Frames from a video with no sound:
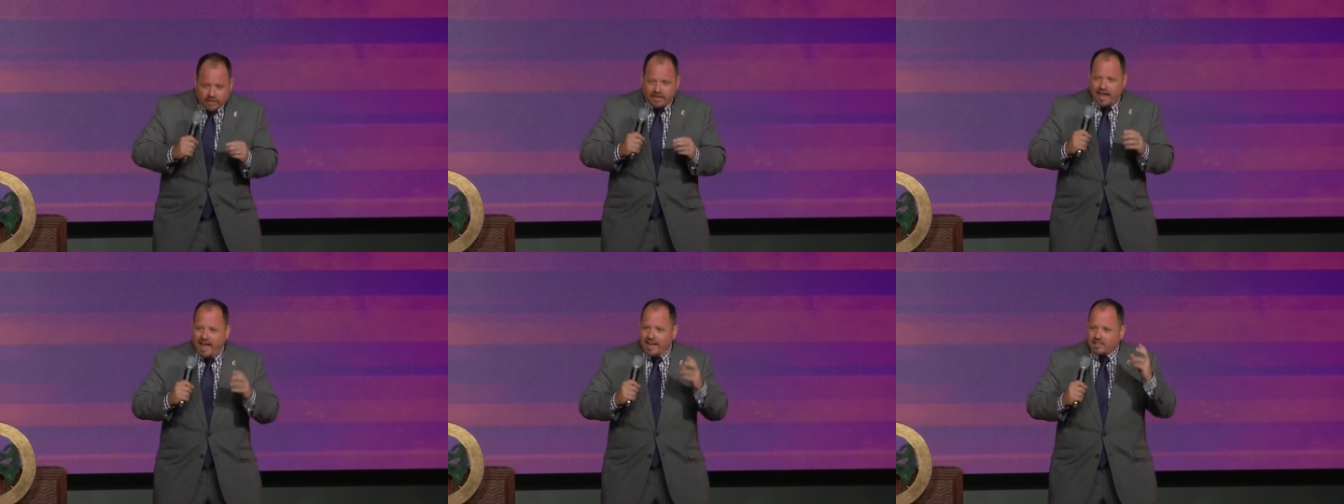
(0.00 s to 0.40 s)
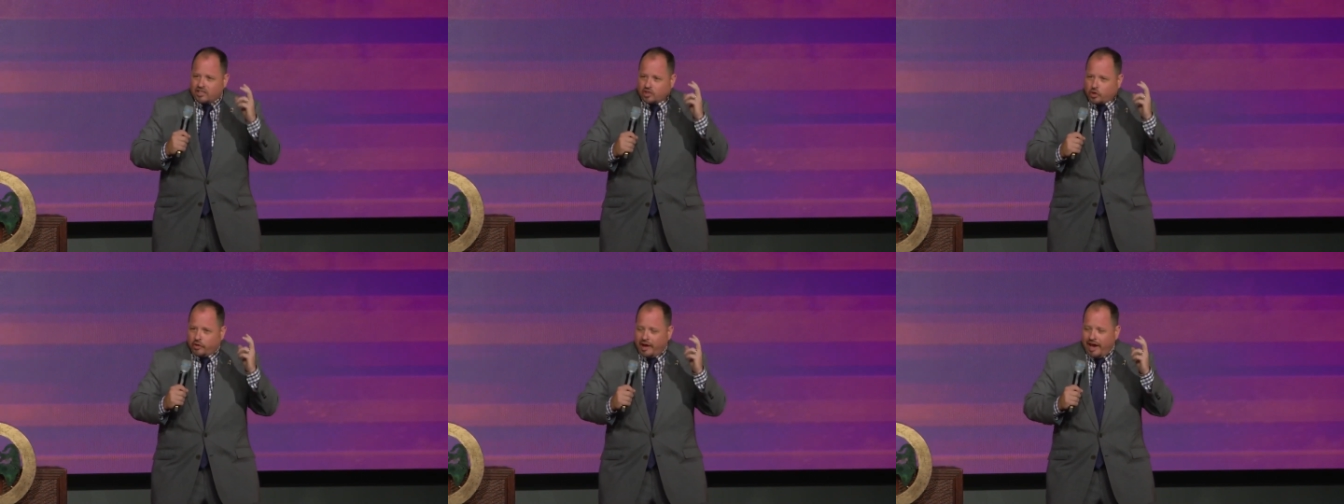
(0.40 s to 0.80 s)
they
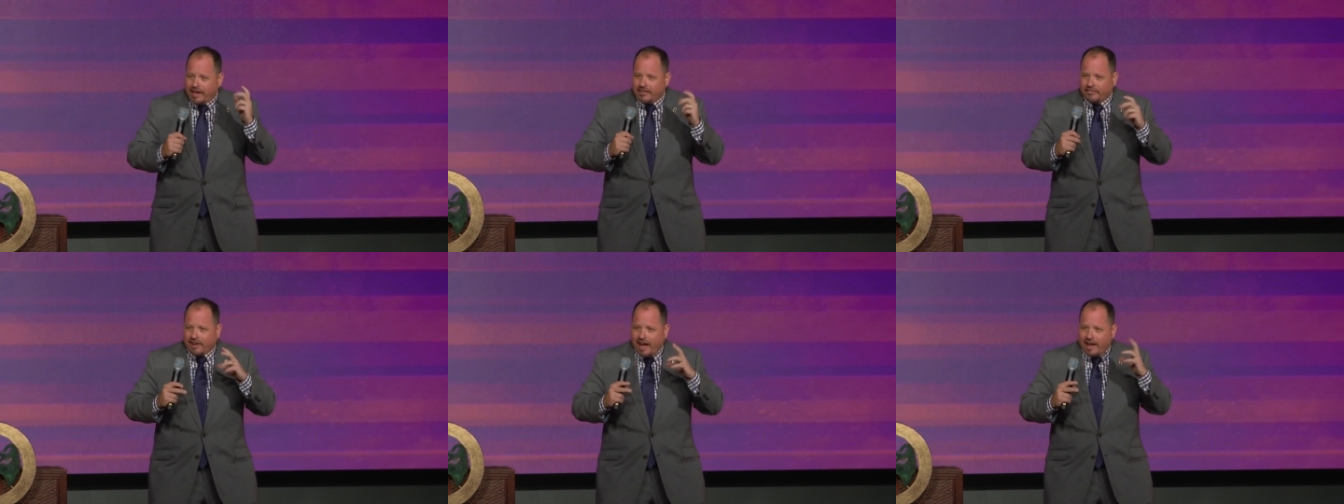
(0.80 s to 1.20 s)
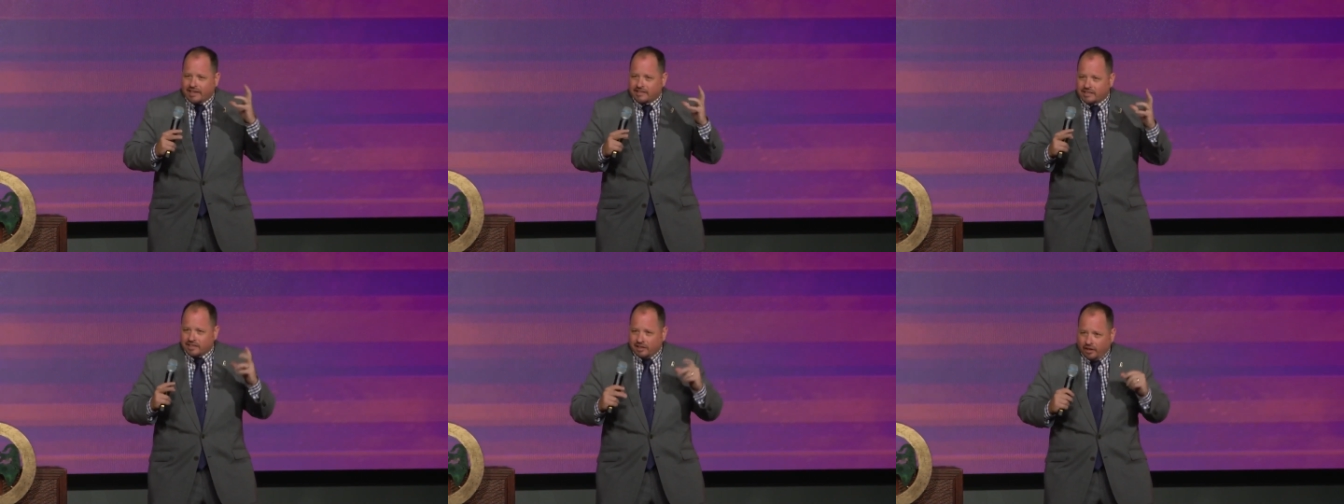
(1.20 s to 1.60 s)
had creative
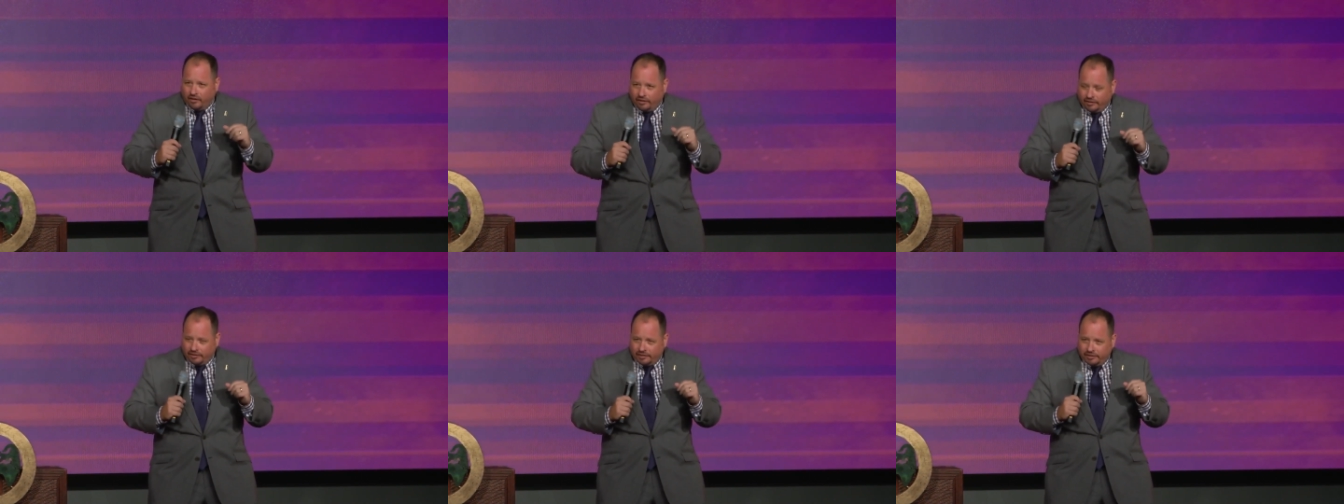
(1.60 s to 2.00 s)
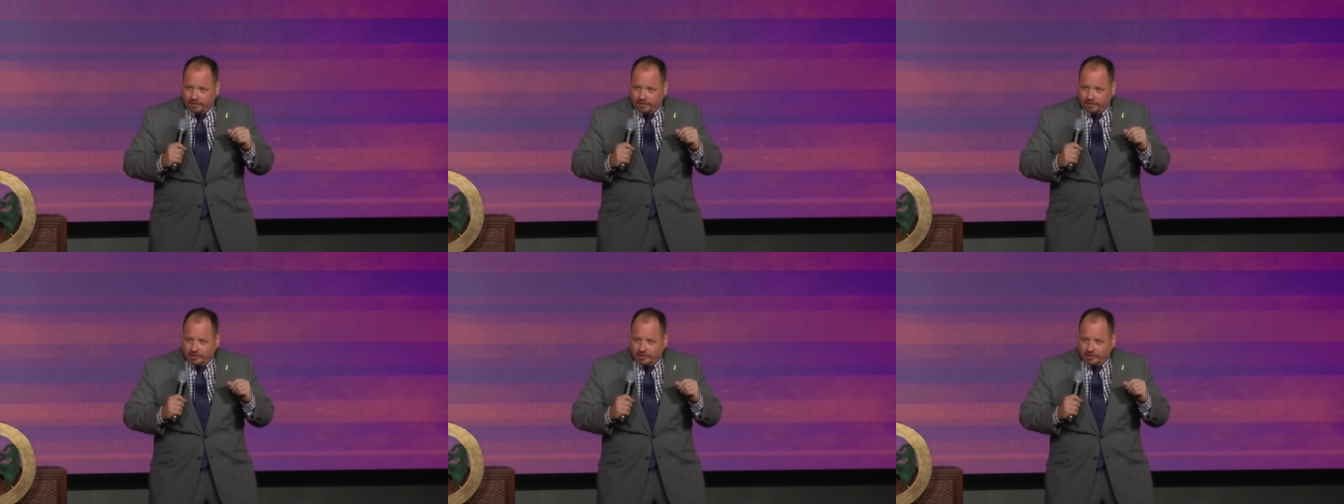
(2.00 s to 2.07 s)
guys, you know?